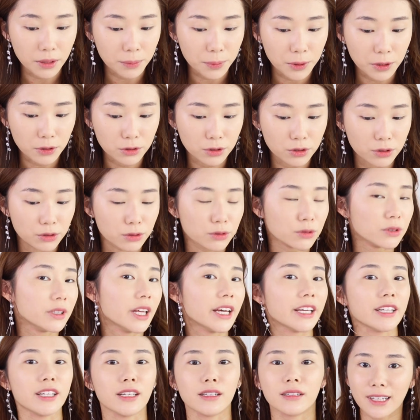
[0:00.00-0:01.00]
able to
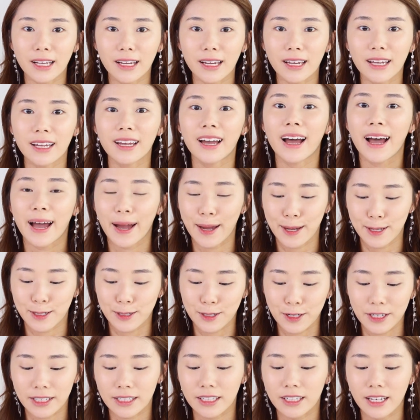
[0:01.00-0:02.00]
let it stay
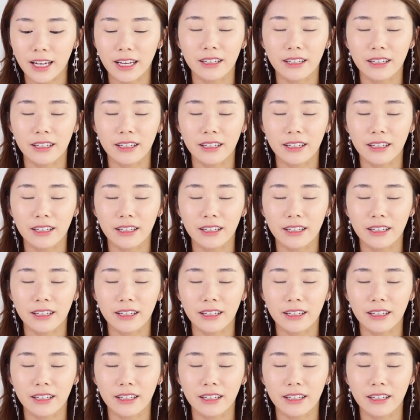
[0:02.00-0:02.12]
hydrated